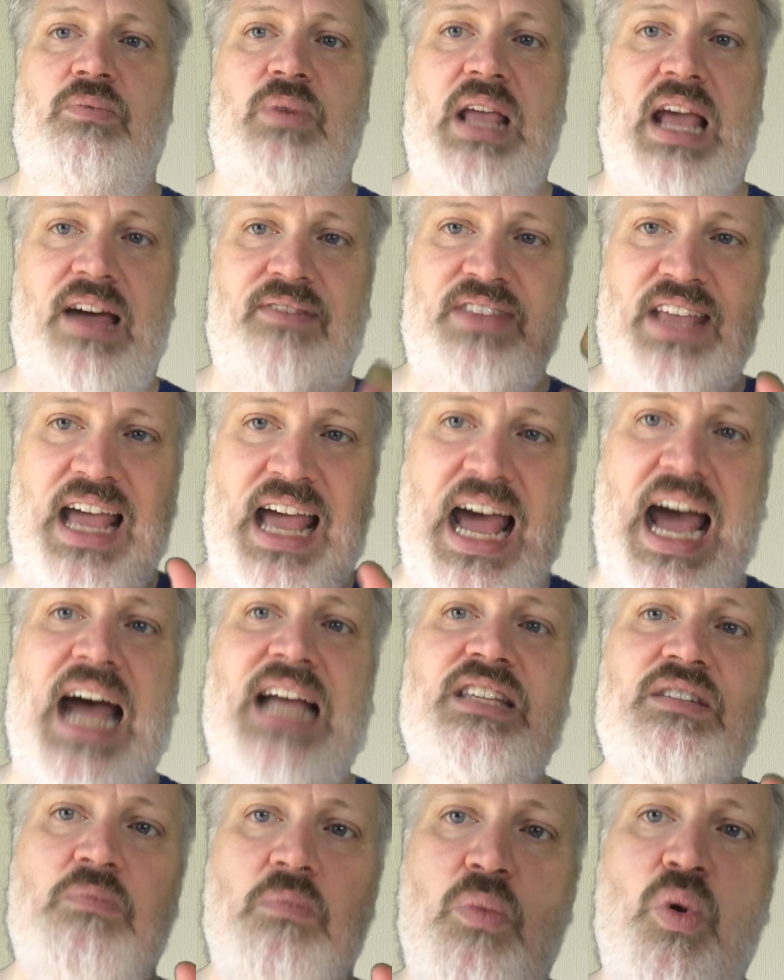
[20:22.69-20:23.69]
We have to
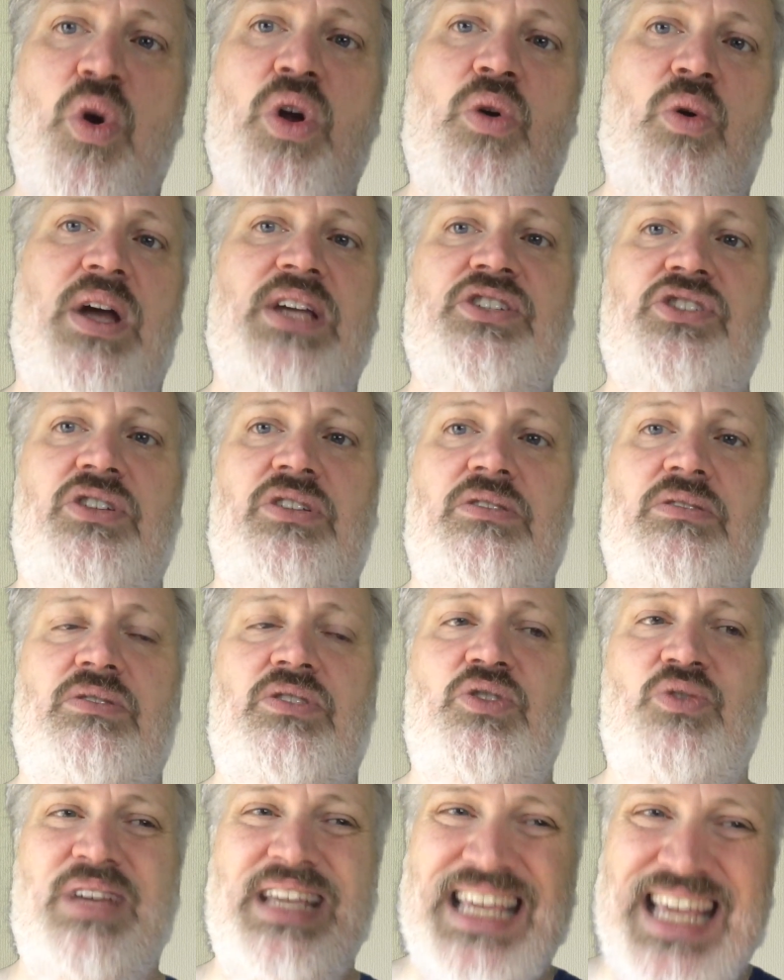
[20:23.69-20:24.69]
ask more questions.
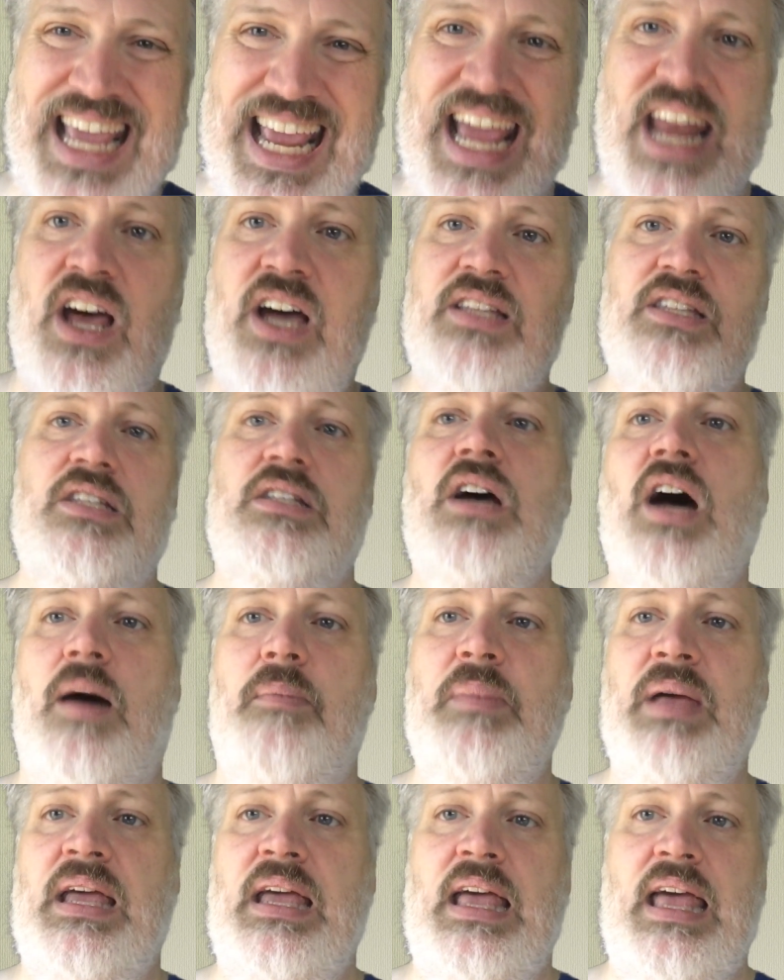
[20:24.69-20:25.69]
You cannot
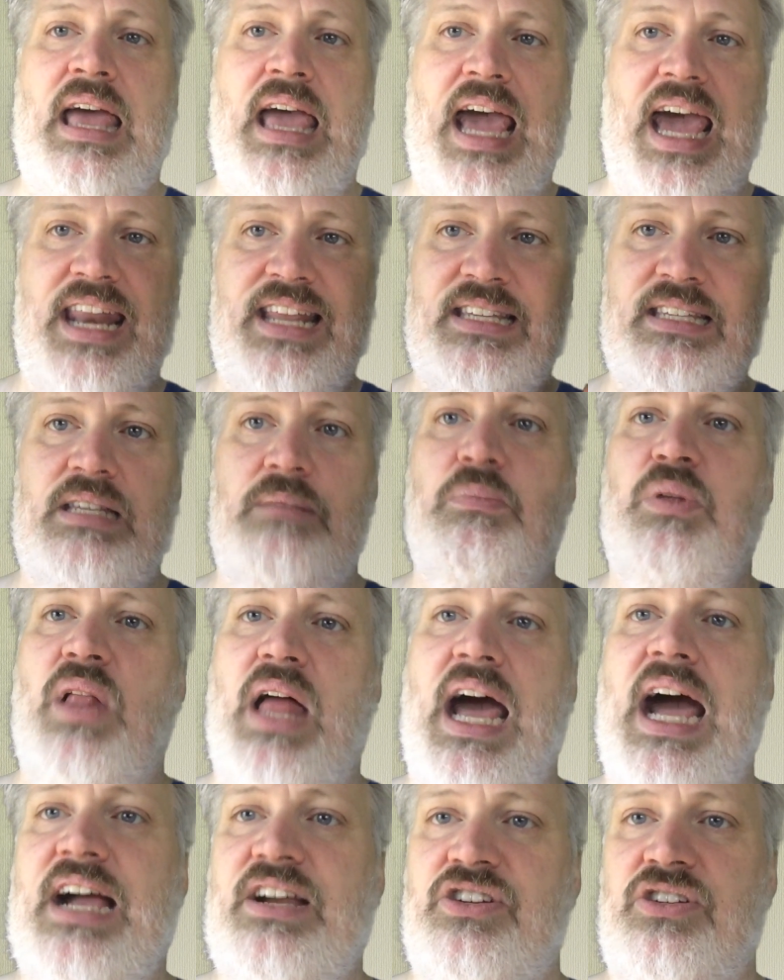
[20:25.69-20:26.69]
stop at a simple
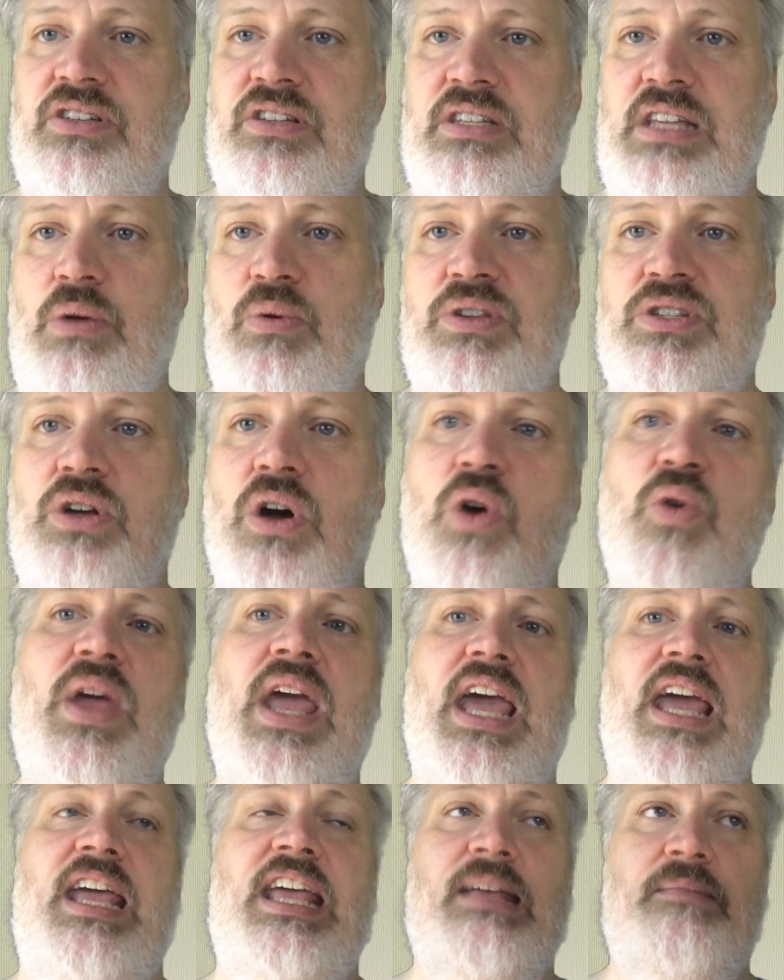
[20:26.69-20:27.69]
action and say, well, it's
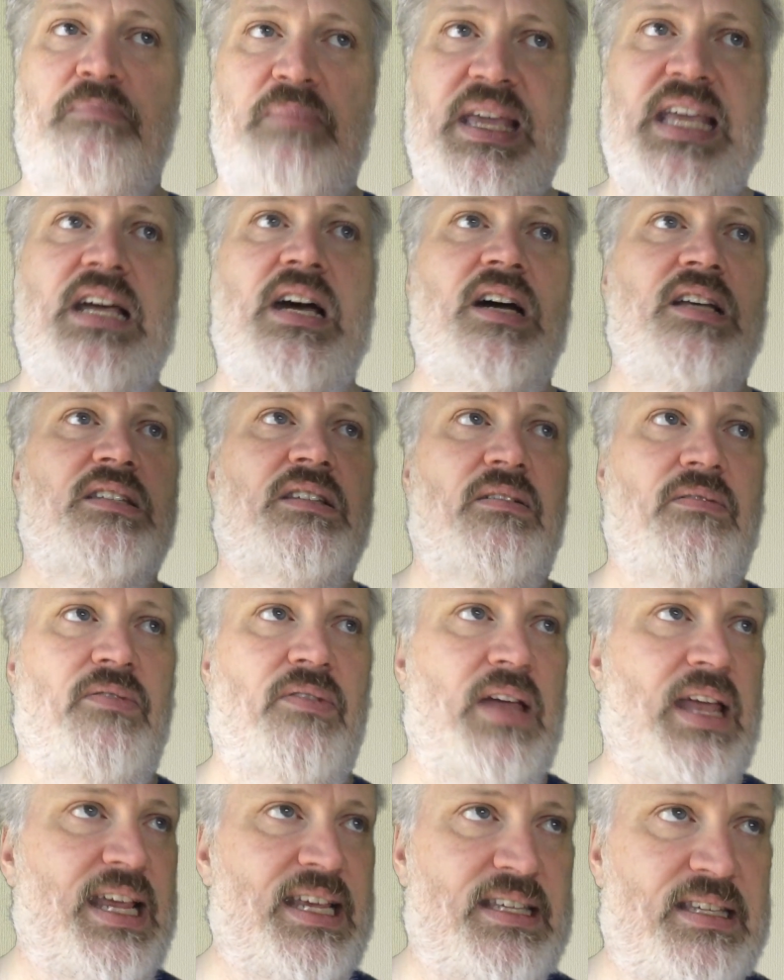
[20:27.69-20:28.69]
okay because of
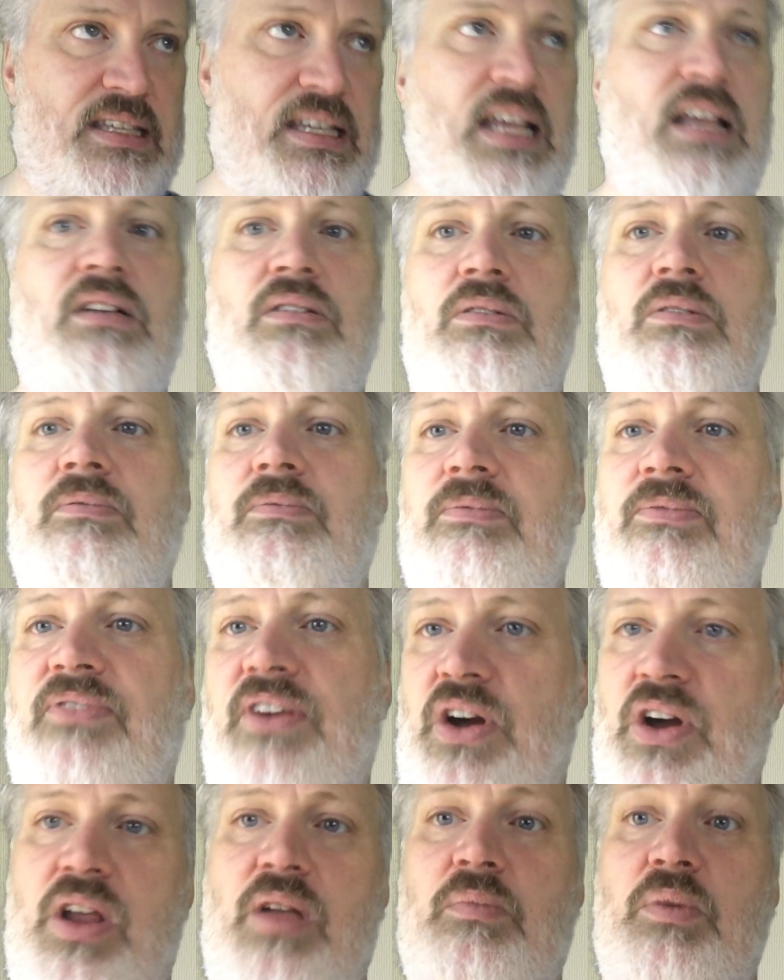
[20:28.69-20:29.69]
a single
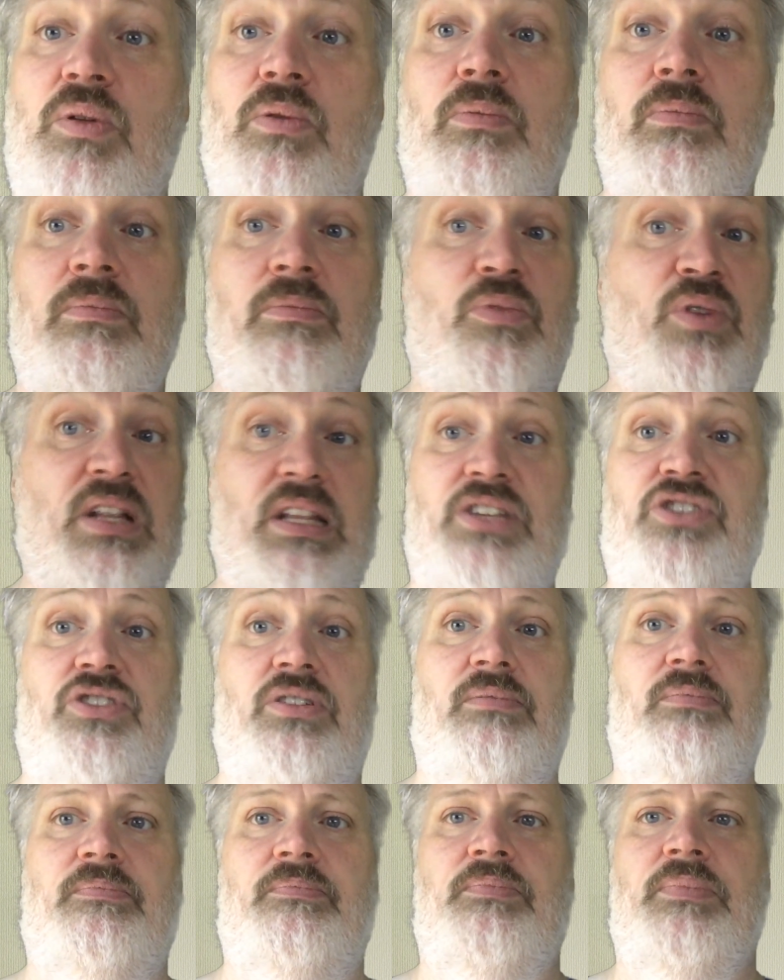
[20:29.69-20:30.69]
variable religion.